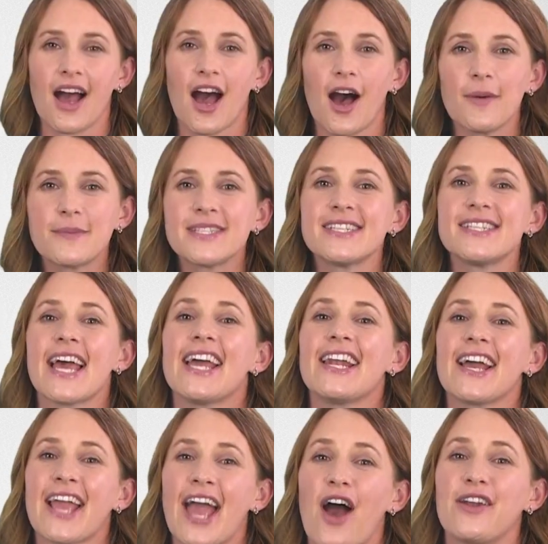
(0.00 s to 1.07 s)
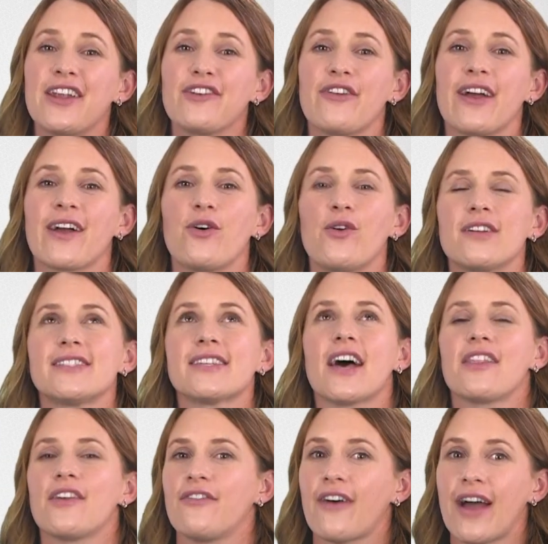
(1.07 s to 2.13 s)
Up-to-date accounting records are
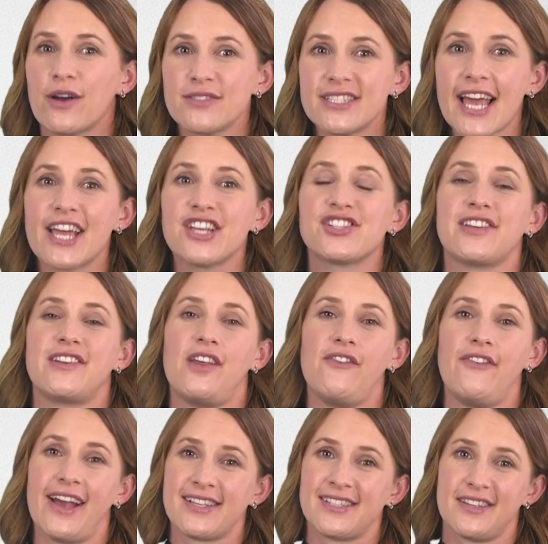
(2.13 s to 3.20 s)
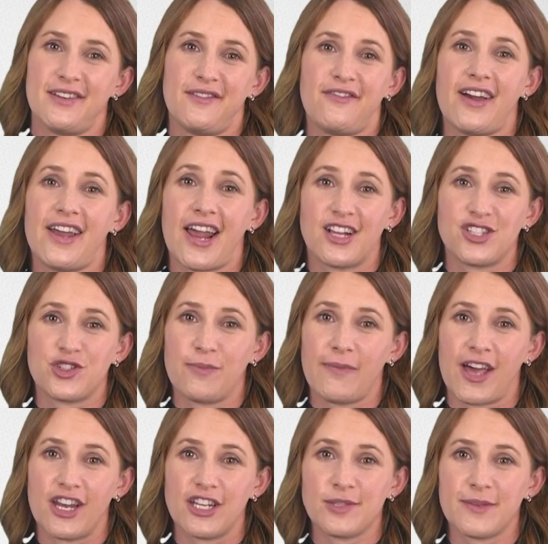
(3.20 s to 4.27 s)
the foundation of excellent financial
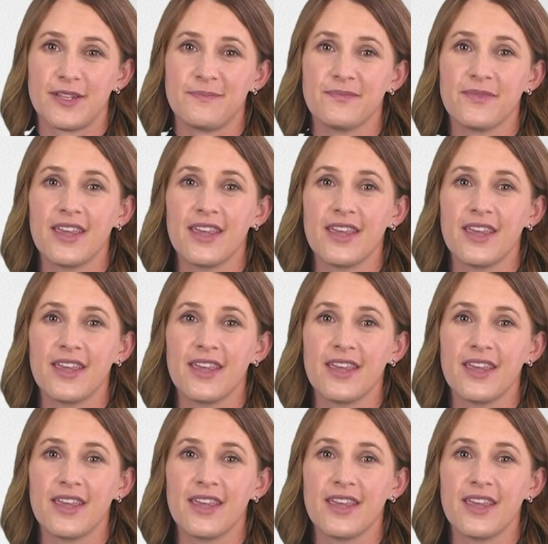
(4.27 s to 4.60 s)
management,